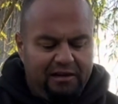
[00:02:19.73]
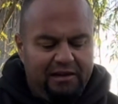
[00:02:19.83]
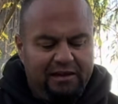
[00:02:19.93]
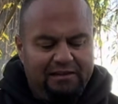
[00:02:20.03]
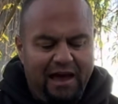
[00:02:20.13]

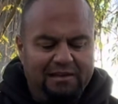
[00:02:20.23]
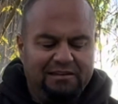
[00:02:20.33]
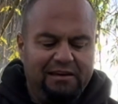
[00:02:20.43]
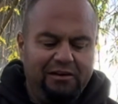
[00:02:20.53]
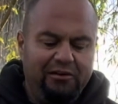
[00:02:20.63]
He that has
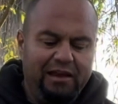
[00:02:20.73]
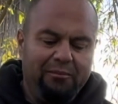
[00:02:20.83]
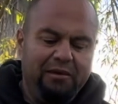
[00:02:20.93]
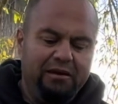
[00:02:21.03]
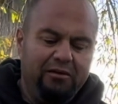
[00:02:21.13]
an ear, let
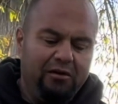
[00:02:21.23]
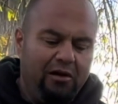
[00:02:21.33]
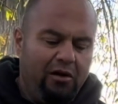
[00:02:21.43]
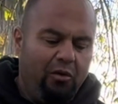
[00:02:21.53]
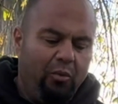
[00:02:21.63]
him hear
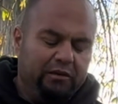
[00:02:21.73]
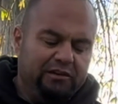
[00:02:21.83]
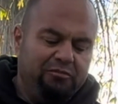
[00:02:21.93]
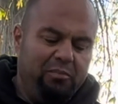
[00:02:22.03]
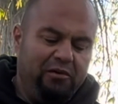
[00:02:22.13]
what
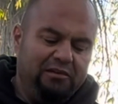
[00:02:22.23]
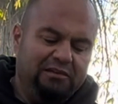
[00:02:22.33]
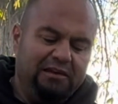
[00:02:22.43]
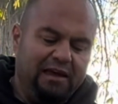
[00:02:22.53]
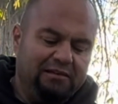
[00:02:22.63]
the Spirit
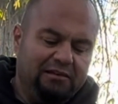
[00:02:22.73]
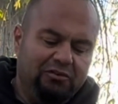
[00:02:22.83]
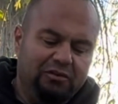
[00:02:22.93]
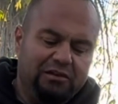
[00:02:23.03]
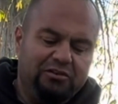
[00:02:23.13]
says
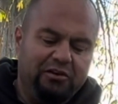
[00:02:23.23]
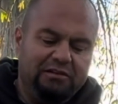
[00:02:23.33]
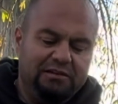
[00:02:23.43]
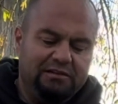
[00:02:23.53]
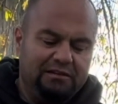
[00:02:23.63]
unto the
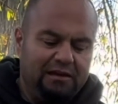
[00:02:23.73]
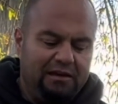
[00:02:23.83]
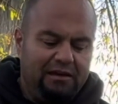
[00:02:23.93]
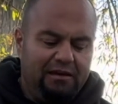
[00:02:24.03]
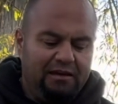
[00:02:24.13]
churches.
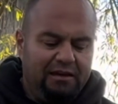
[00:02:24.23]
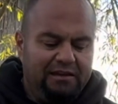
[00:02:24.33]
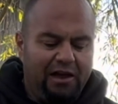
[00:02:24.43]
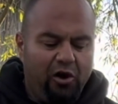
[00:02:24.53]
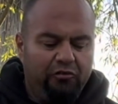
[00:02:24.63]

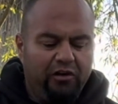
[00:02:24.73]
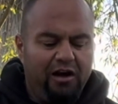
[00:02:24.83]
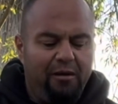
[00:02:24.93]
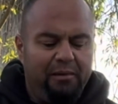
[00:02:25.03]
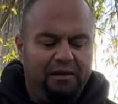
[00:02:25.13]
He that
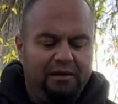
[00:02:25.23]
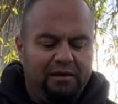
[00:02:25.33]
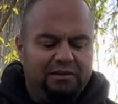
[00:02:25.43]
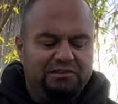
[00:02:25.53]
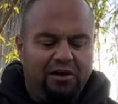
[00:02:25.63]

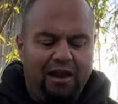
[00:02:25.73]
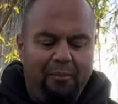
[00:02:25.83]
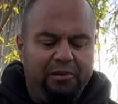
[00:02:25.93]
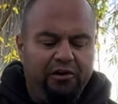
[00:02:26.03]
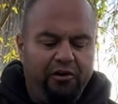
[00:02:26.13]
overcometh shall
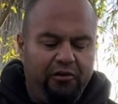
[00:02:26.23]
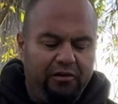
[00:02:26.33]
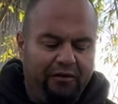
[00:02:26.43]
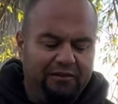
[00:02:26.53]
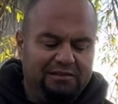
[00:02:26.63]
not be
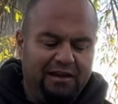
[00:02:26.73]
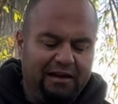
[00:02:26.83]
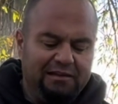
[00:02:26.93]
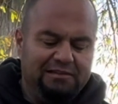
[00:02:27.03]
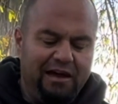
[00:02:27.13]
hurt of the
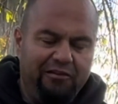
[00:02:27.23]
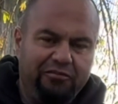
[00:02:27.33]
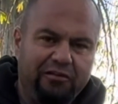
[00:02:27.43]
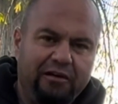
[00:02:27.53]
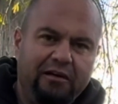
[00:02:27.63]
second death.
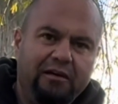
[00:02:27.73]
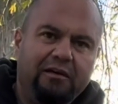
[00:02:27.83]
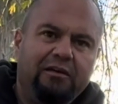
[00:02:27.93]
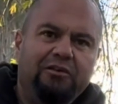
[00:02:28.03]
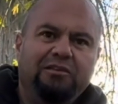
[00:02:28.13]

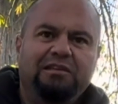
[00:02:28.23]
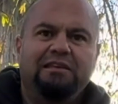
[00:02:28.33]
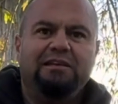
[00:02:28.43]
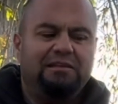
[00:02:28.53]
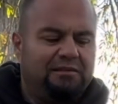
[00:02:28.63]
You see
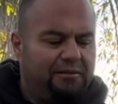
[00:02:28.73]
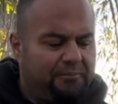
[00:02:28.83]
this?